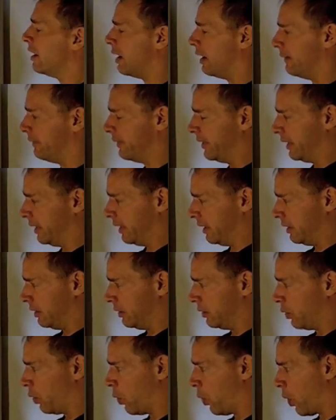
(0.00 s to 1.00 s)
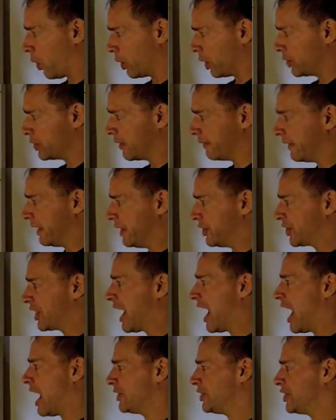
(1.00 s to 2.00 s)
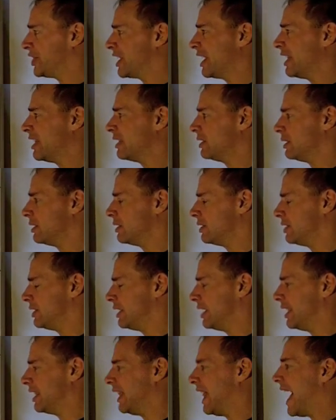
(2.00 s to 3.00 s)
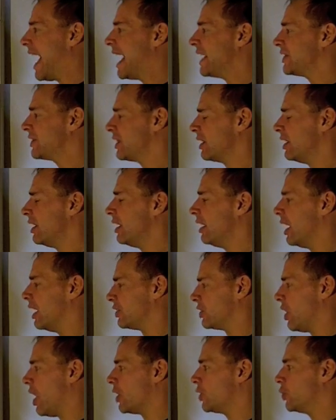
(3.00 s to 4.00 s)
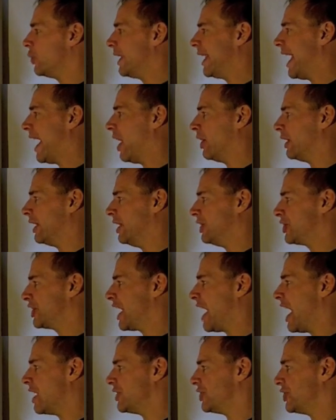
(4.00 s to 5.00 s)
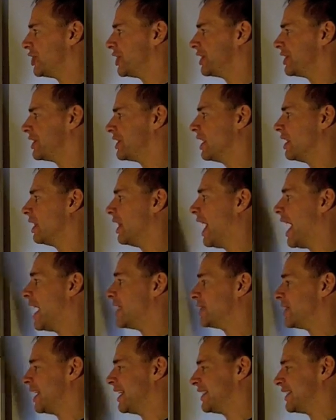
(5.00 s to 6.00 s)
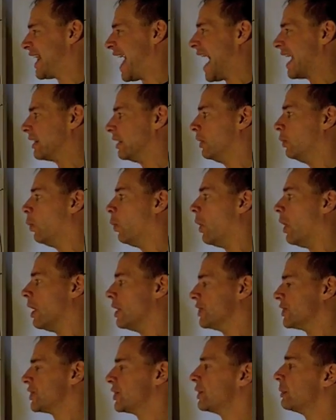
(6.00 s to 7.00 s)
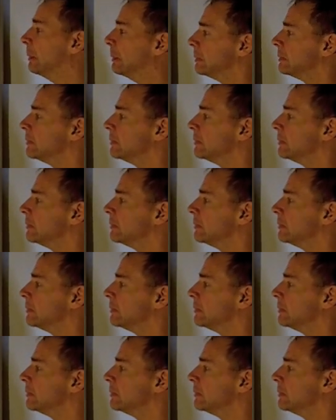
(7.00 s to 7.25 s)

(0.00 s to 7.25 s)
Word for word: of the orders of each conjugacy class as long as we count each conjugacy class exactly once.